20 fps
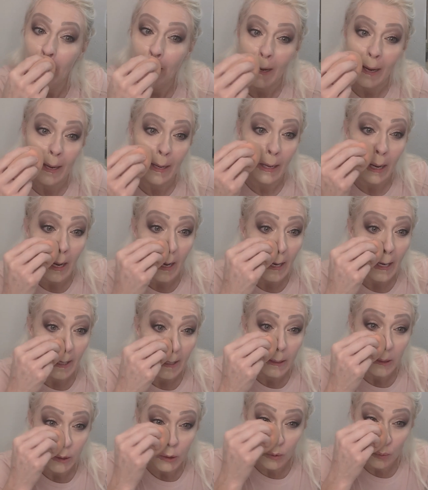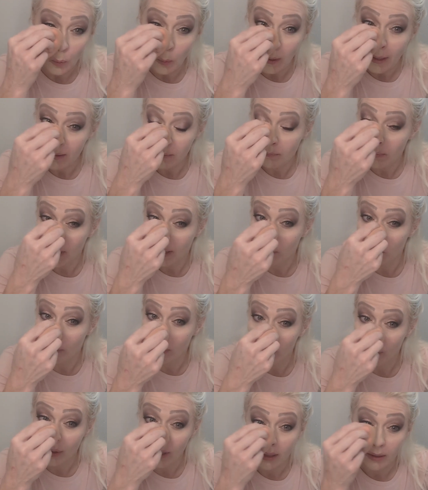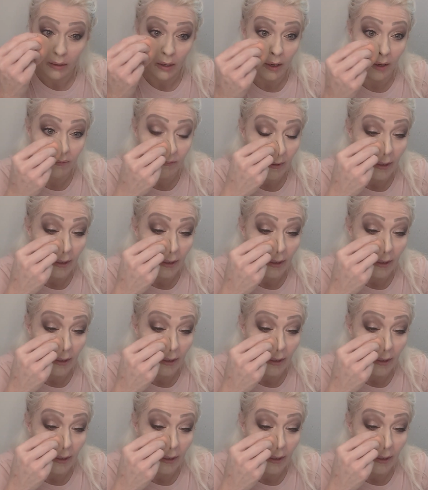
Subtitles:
and I sweat my rear end off.